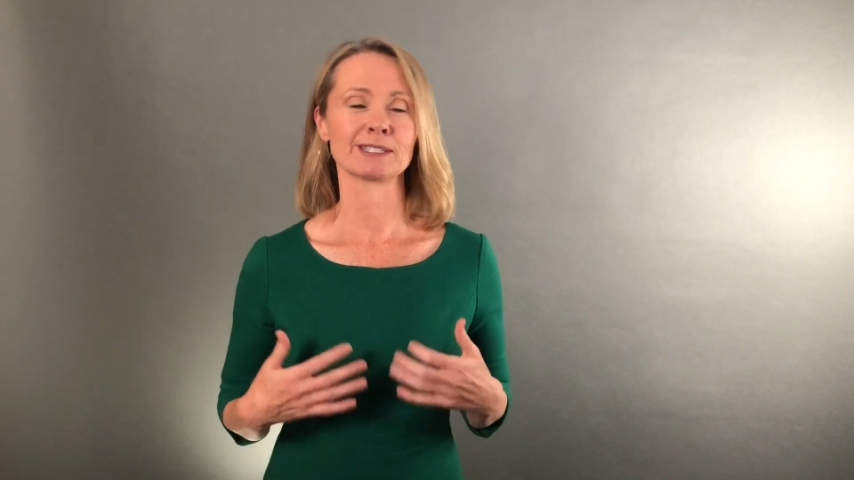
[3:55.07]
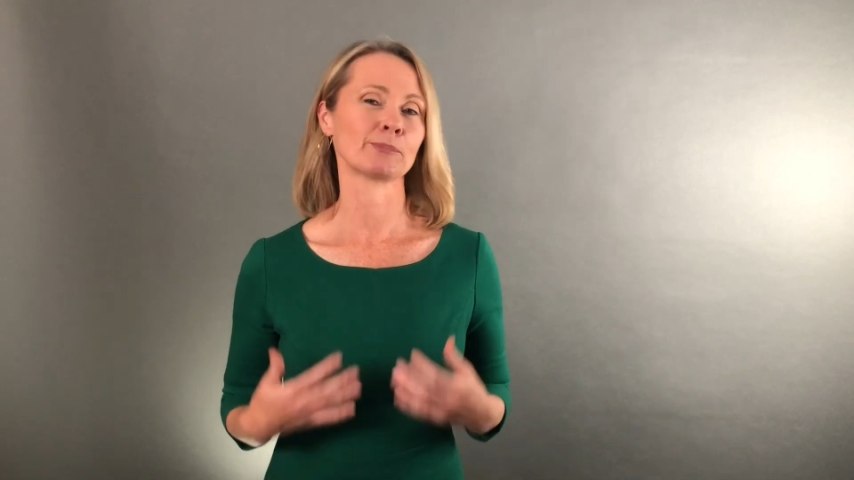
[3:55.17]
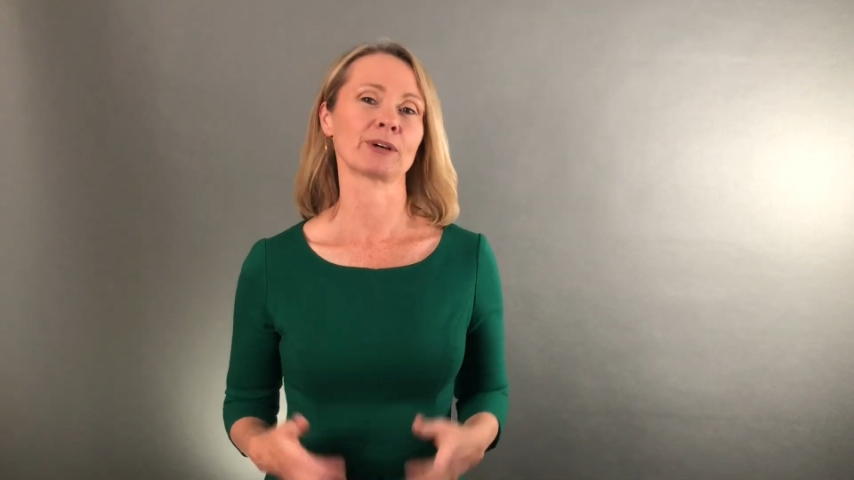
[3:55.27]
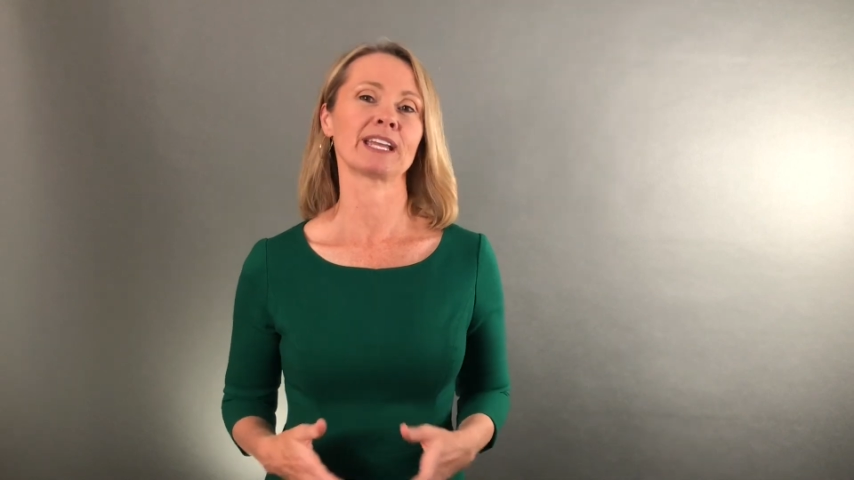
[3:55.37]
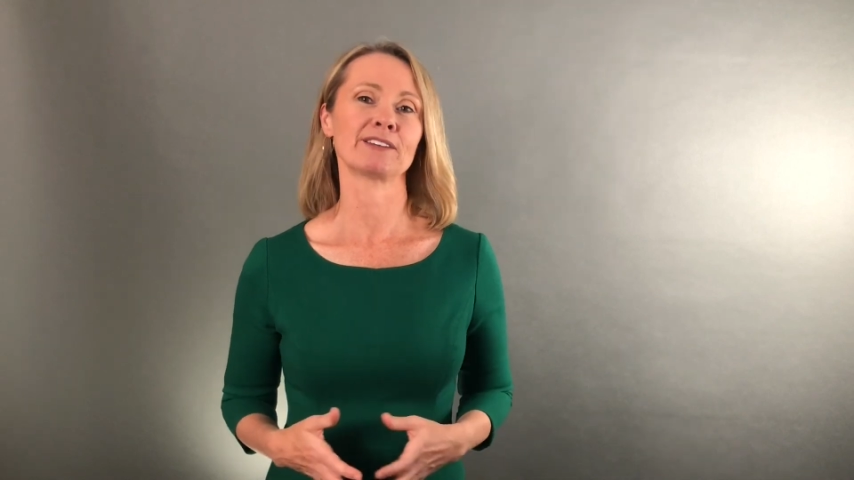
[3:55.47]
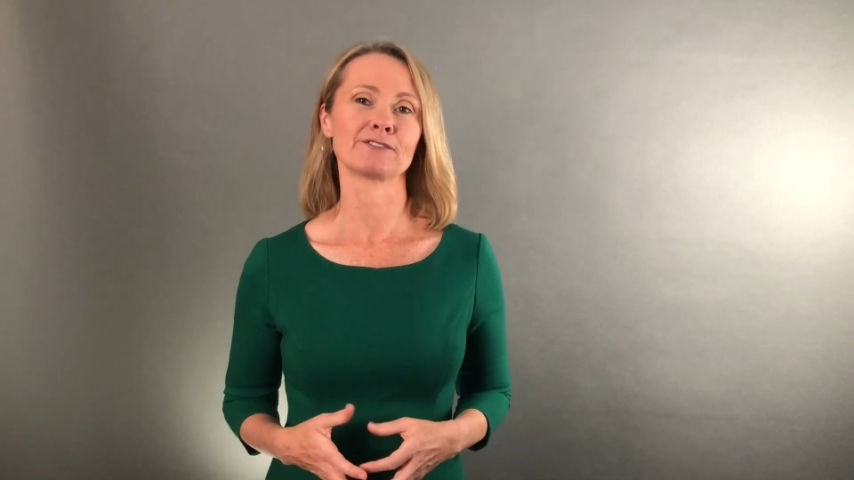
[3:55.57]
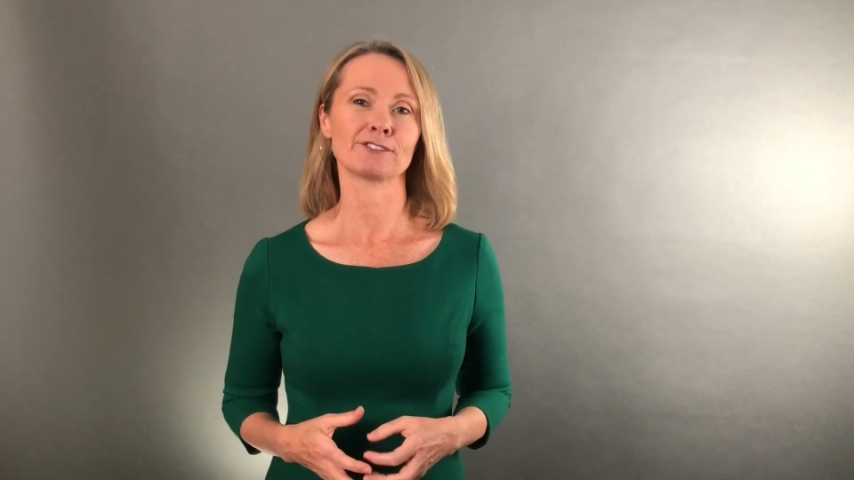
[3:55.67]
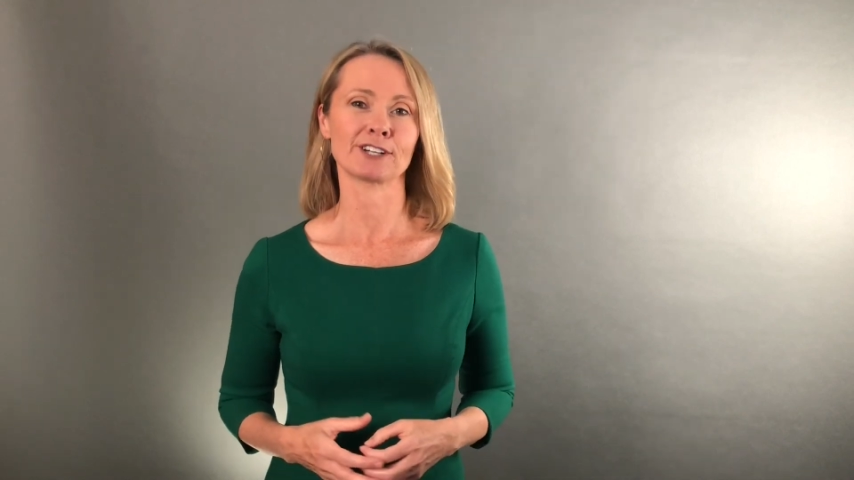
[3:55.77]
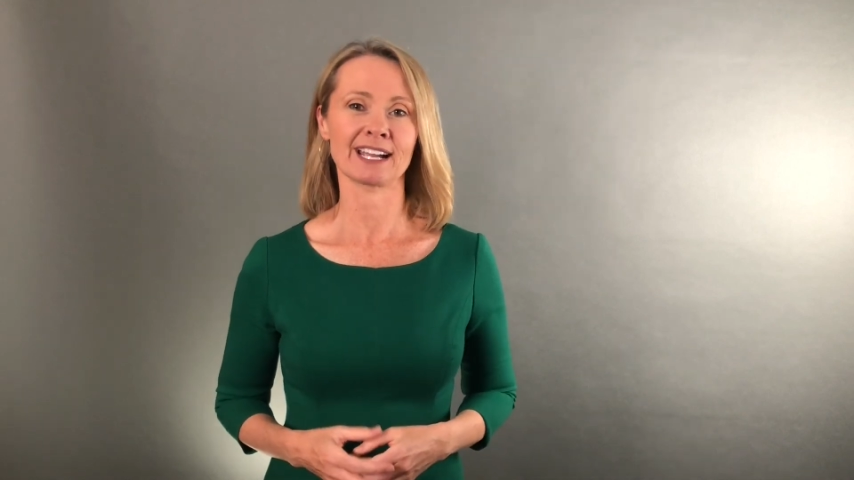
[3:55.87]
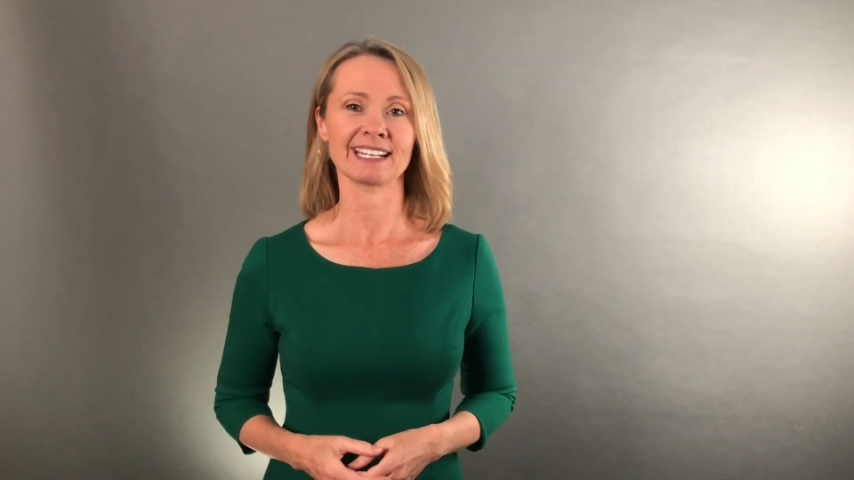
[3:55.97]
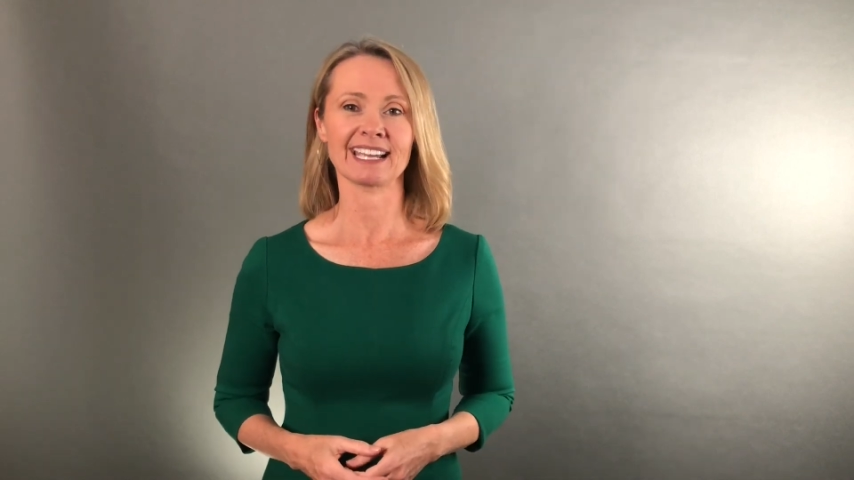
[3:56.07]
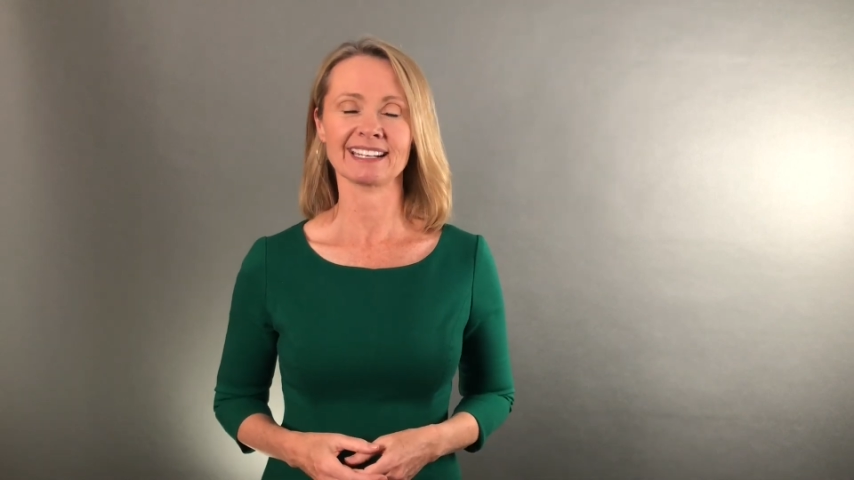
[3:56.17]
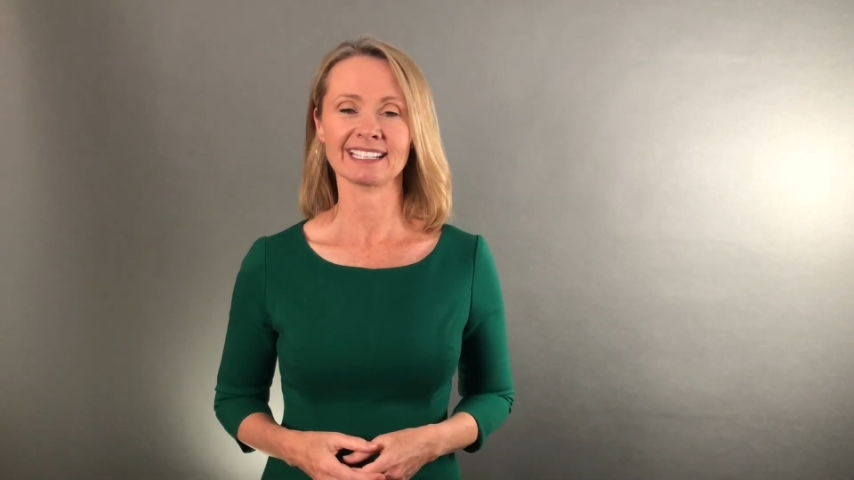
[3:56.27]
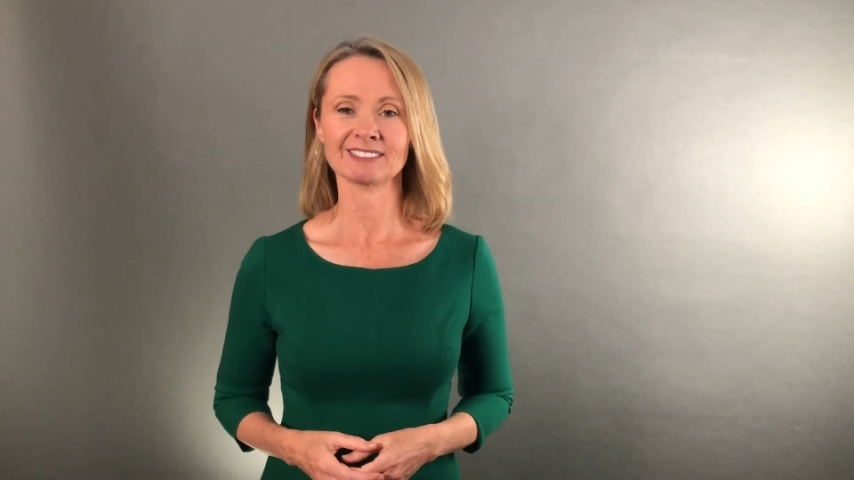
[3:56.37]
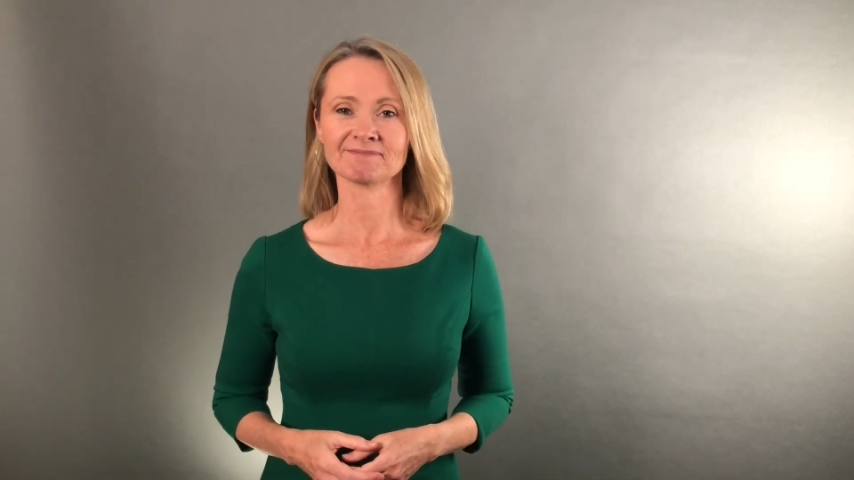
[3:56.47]
the brain for
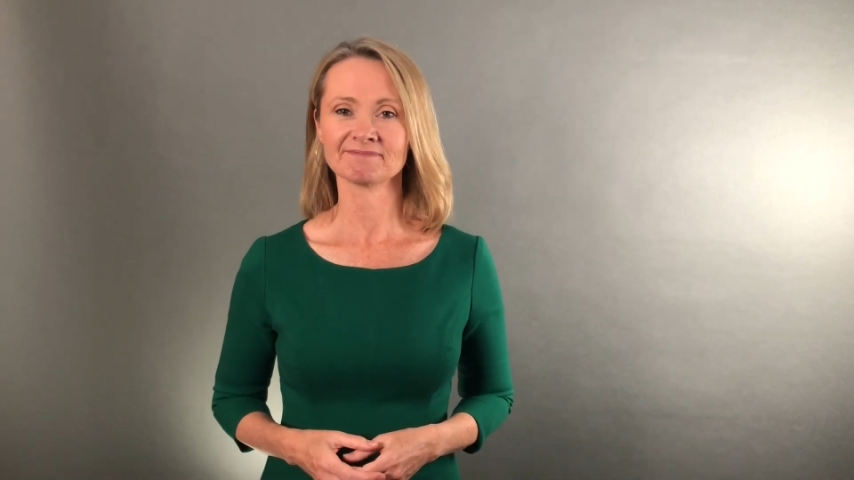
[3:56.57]
ideating.